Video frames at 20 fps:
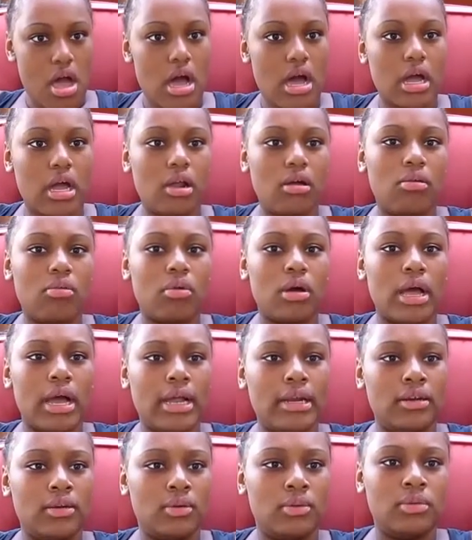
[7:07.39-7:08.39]
I don't
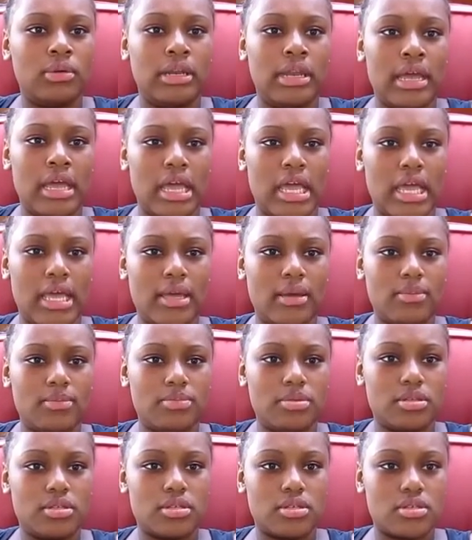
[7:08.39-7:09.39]
got no
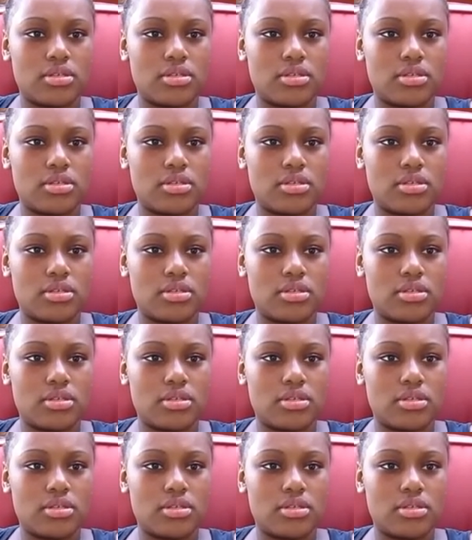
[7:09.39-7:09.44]
naps.